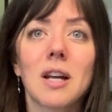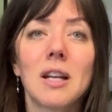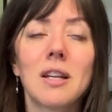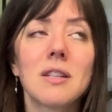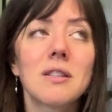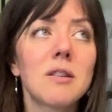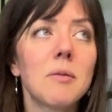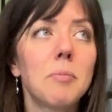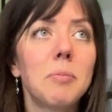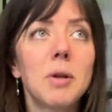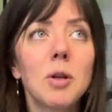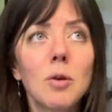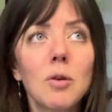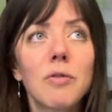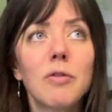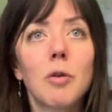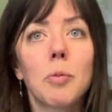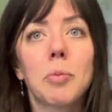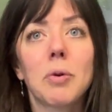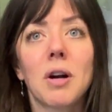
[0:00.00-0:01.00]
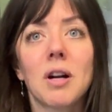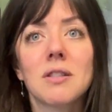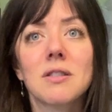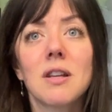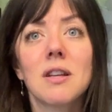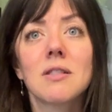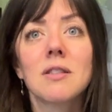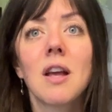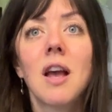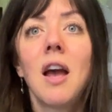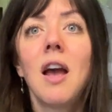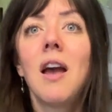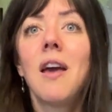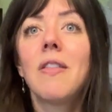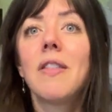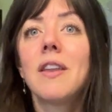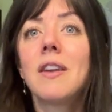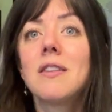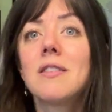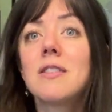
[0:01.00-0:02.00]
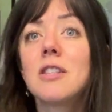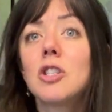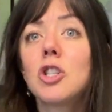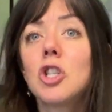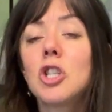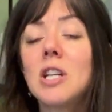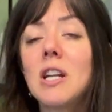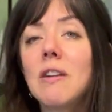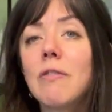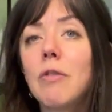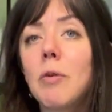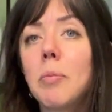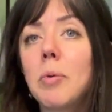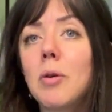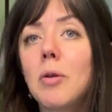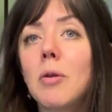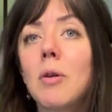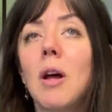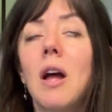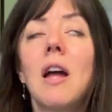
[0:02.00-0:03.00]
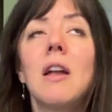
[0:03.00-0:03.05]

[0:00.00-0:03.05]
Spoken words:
And it's a beautiful process that is achievable